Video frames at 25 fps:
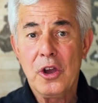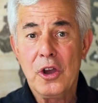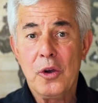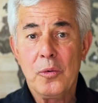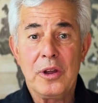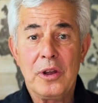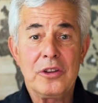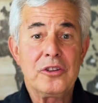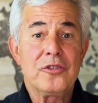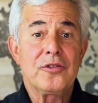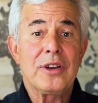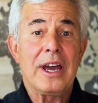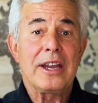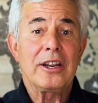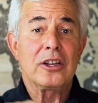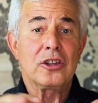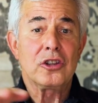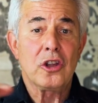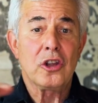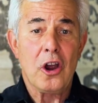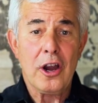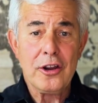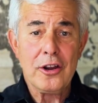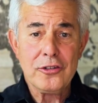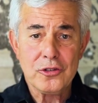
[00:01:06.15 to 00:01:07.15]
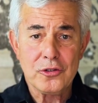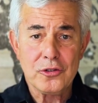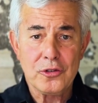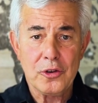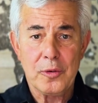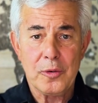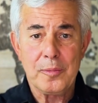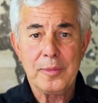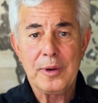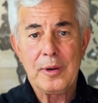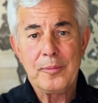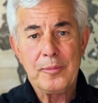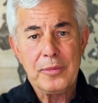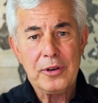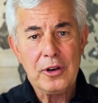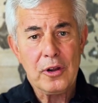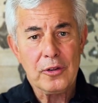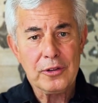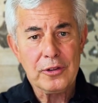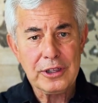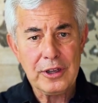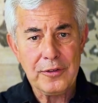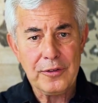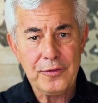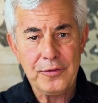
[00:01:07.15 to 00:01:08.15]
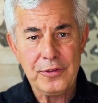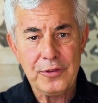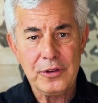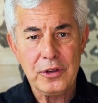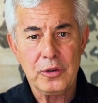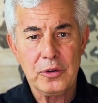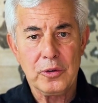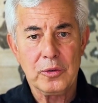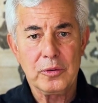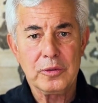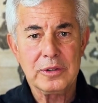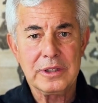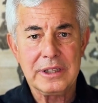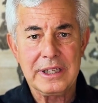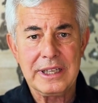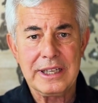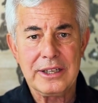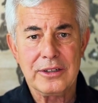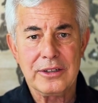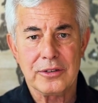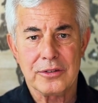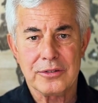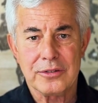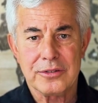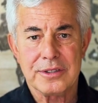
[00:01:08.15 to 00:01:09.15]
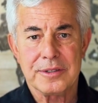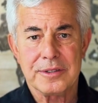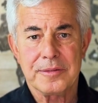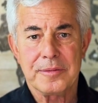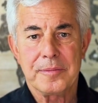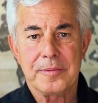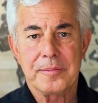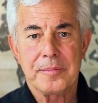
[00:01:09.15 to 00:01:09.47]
when you've got a large group, but only a few leaders?